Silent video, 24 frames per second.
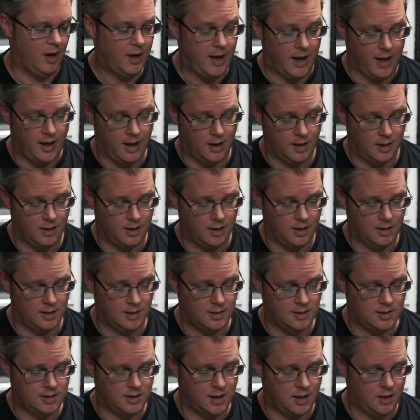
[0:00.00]
okay.
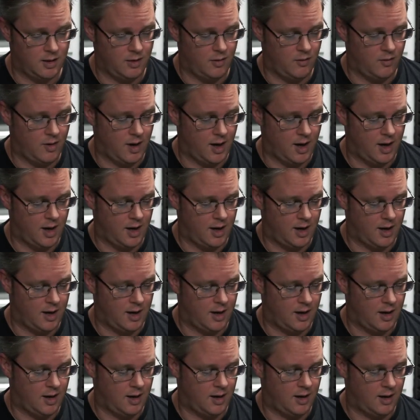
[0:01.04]
So
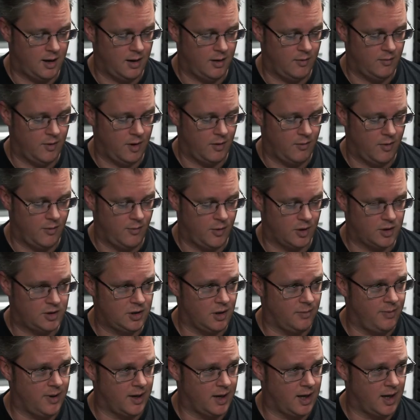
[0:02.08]
uh, we got one more
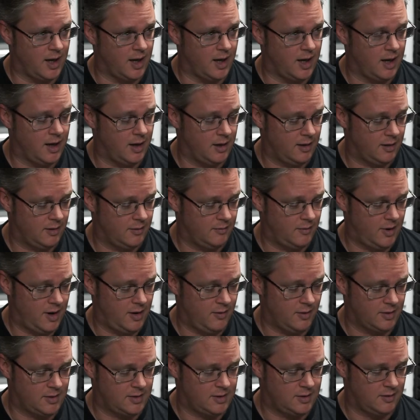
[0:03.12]
topic here. Ray
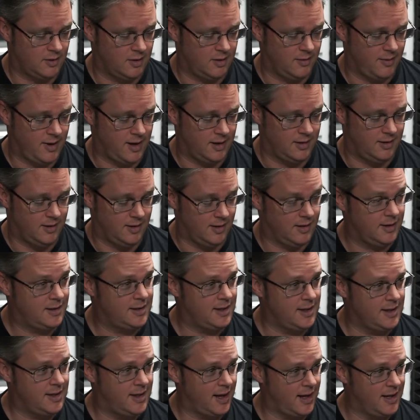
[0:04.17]
wants to talk about
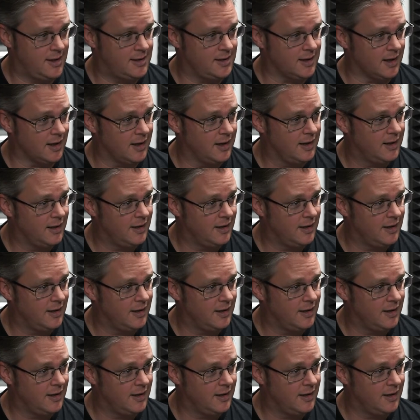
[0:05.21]
dirty data.